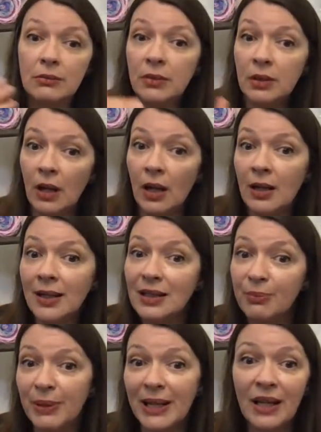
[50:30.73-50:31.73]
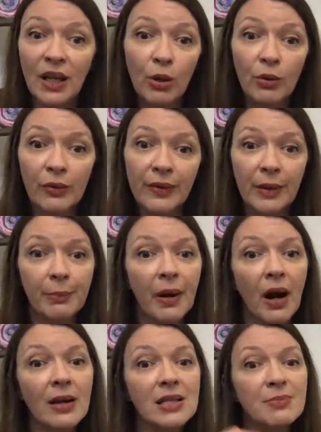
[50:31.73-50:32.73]
you know, a little bit lower in the
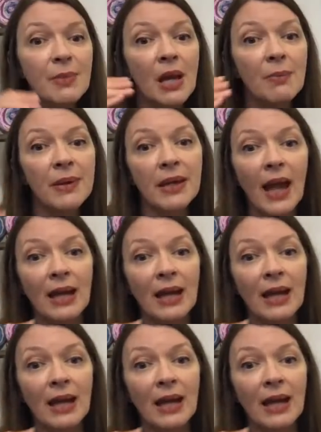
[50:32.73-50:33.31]
price maybe,